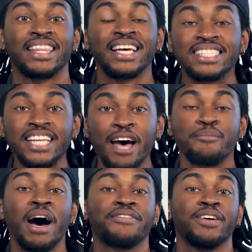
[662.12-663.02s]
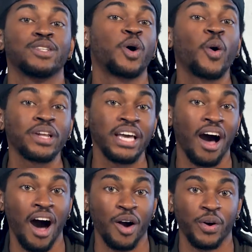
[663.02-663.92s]
this step might feel totally
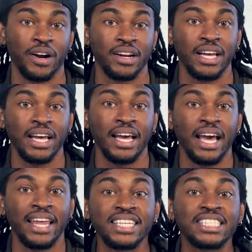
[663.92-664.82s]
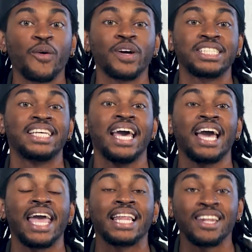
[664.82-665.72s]
awkward. And this is going to
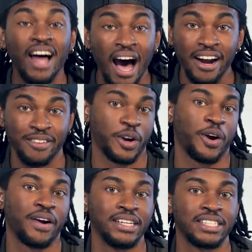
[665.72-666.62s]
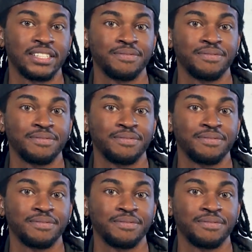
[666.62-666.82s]
take a lot of courage.